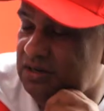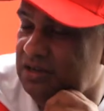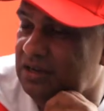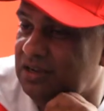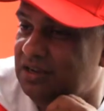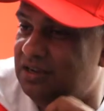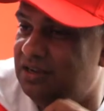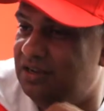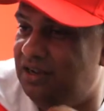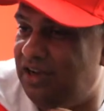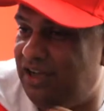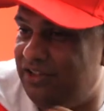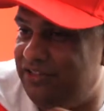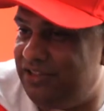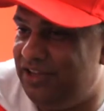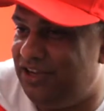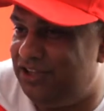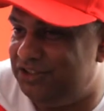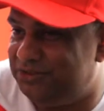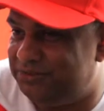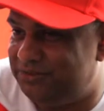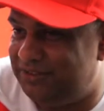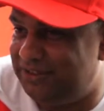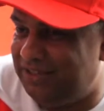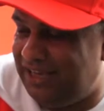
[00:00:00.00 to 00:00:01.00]
I think I,
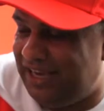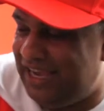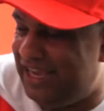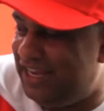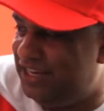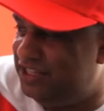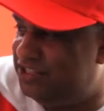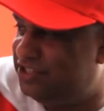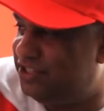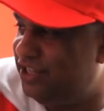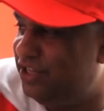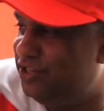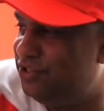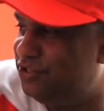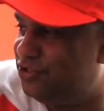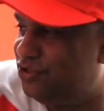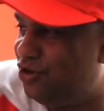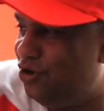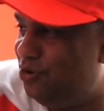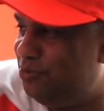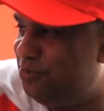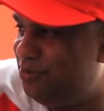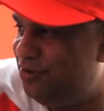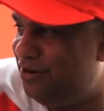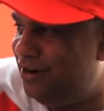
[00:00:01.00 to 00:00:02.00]
was, I, had a
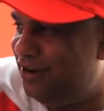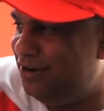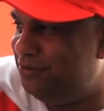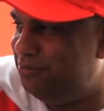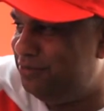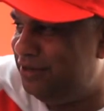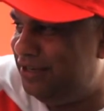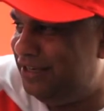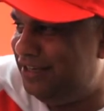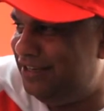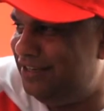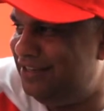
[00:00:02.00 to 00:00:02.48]
stethoscope around me.